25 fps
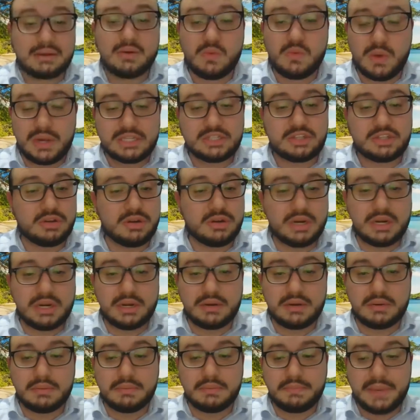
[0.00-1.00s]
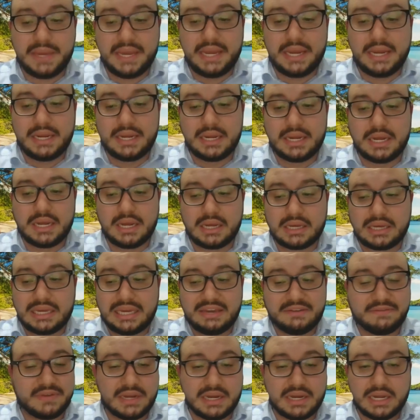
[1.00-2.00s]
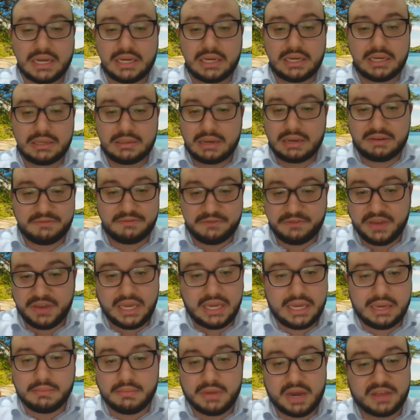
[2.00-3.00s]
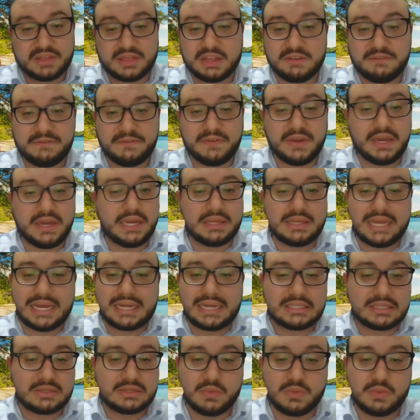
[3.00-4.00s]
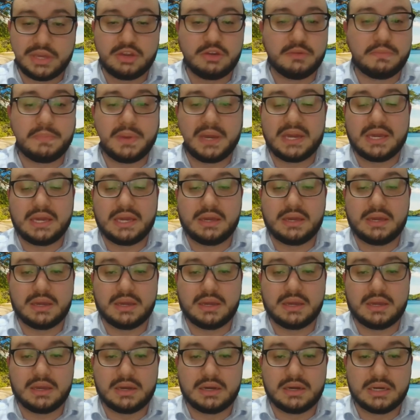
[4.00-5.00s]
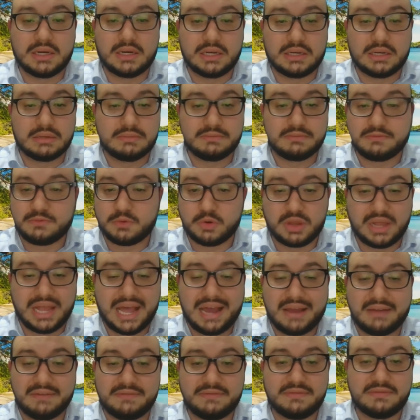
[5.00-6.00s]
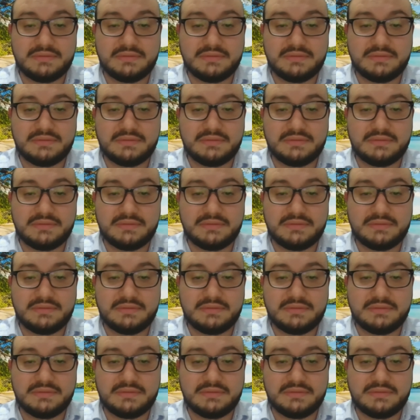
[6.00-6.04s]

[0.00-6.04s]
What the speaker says: once you're being given a fee, a monthly fee, that's what you pay for life.